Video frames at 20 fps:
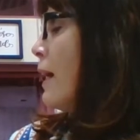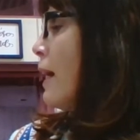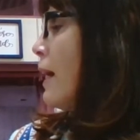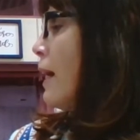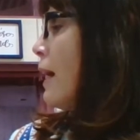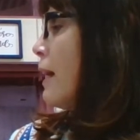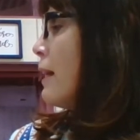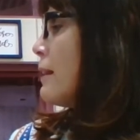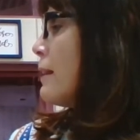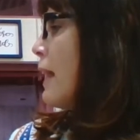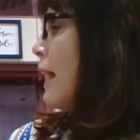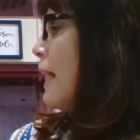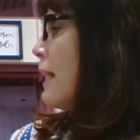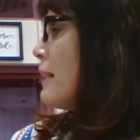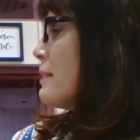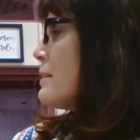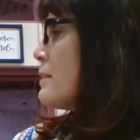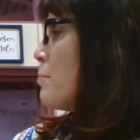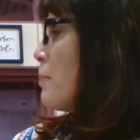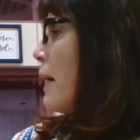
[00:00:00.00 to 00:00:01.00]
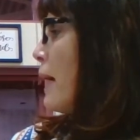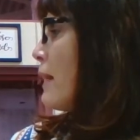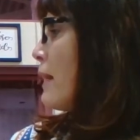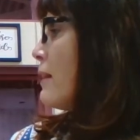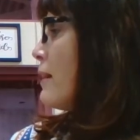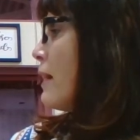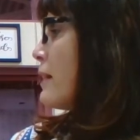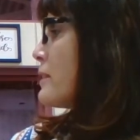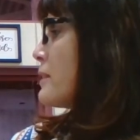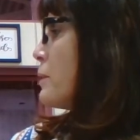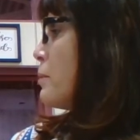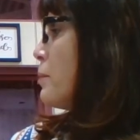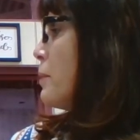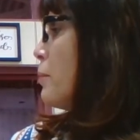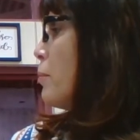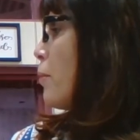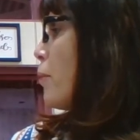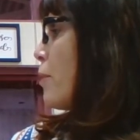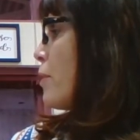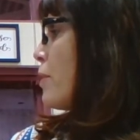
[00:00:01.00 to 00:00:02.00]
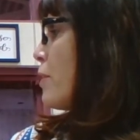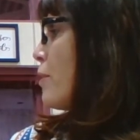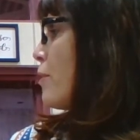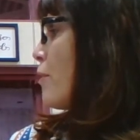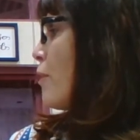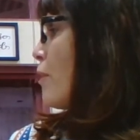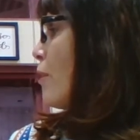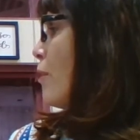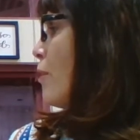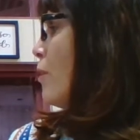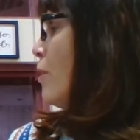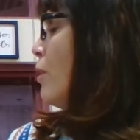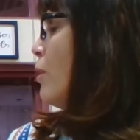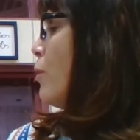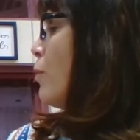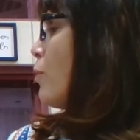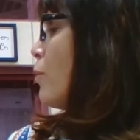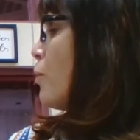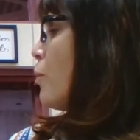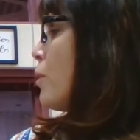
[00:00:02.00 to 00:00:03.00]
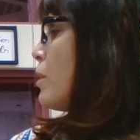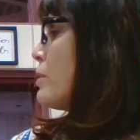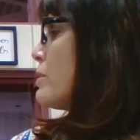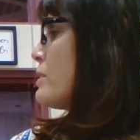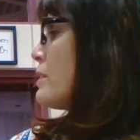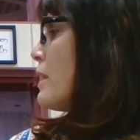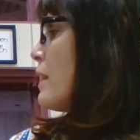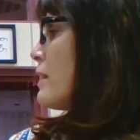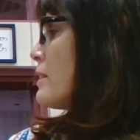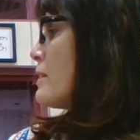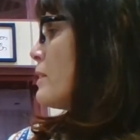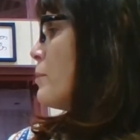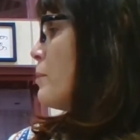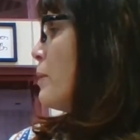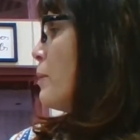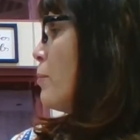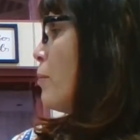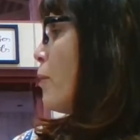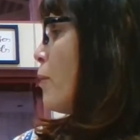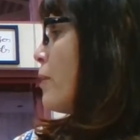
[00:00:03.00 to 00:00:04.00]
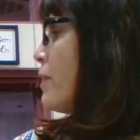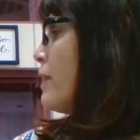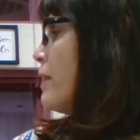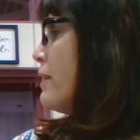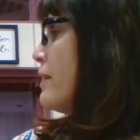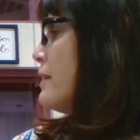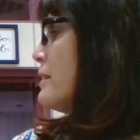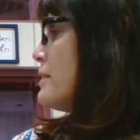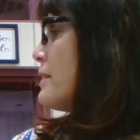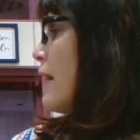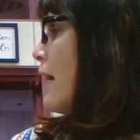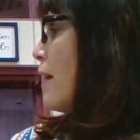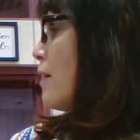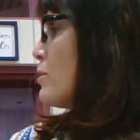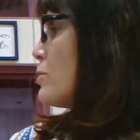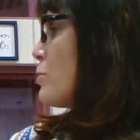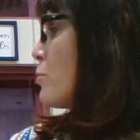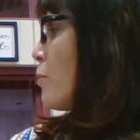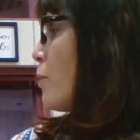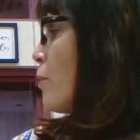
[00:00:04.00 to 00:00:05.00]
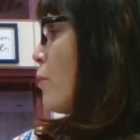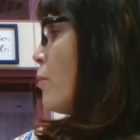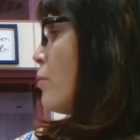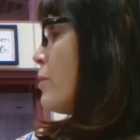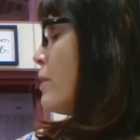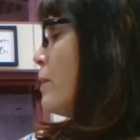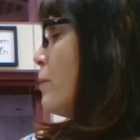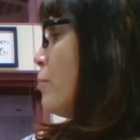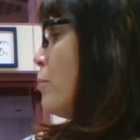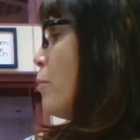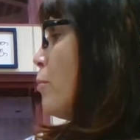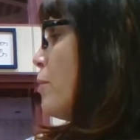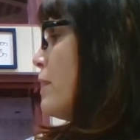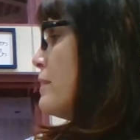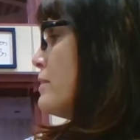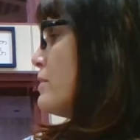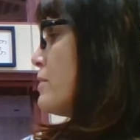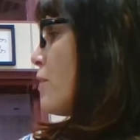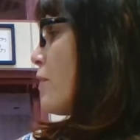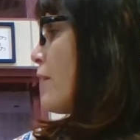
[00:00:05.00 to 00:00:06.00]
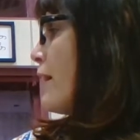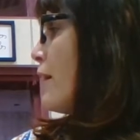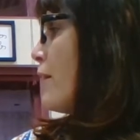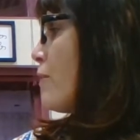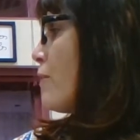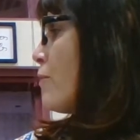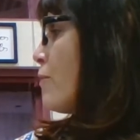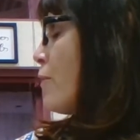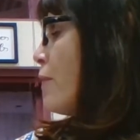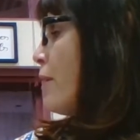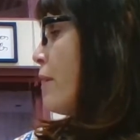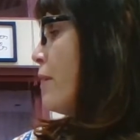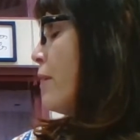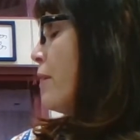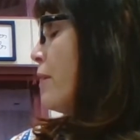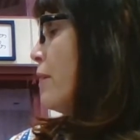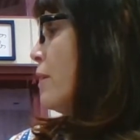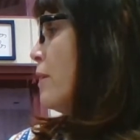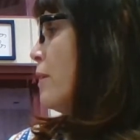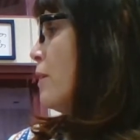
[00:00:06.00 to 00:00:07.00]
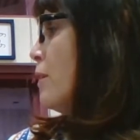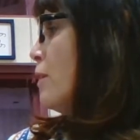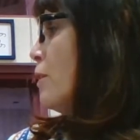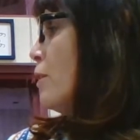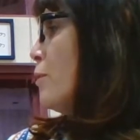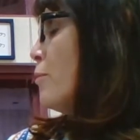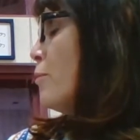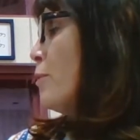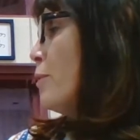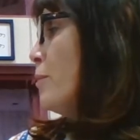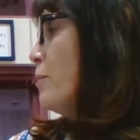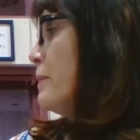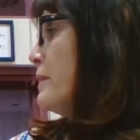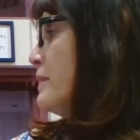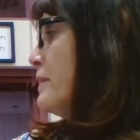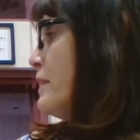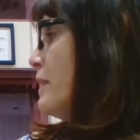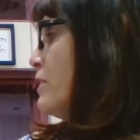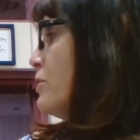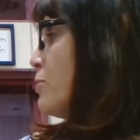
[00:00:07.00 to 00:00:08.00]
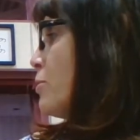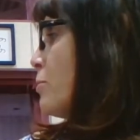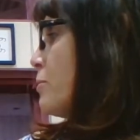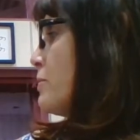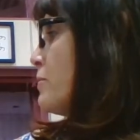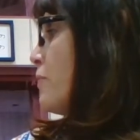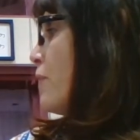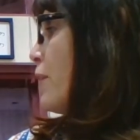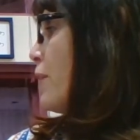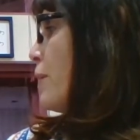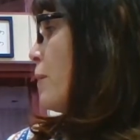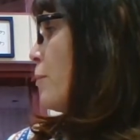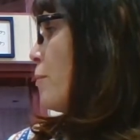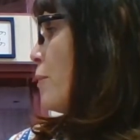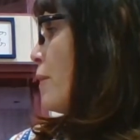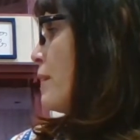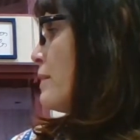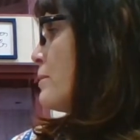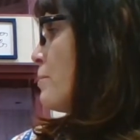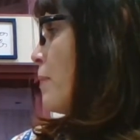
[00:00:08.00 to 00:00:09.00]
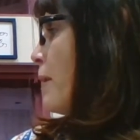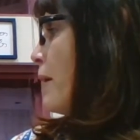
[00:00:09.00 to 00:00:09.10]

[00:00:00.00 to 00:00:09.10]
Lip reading: "Alas, bad luck to be born a girl, worse luck to be born in this house where only boys are cared for." Ruby's teacher was very impressed by